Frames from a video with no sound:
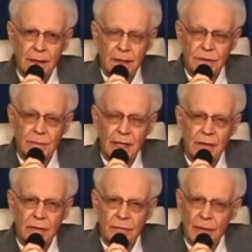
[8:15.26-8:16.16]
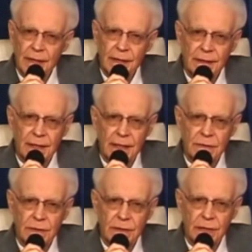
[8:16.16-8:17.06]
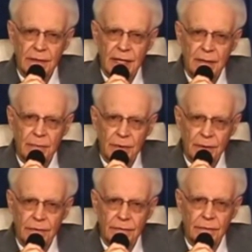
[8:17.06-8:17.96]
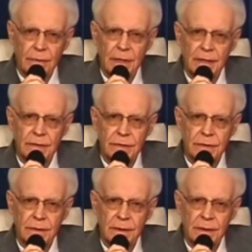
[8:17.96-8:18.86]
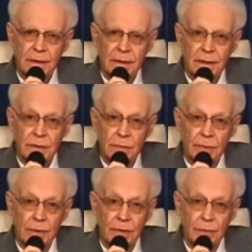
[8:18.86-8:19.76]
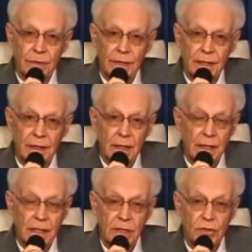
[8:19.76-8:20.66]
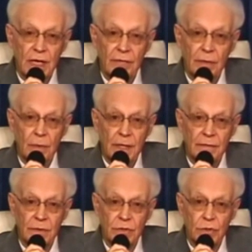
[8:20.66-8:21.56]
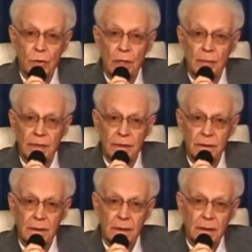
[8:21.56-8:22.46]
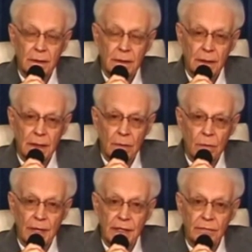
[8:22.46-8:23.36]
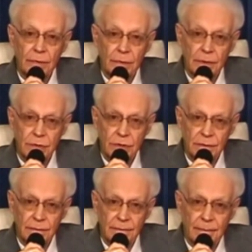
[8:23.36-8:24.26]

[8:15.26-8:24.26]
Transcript: It is a matter of recognizing that that birth of Christ is a birth within each and every one of us, dormant and awaiting fruition.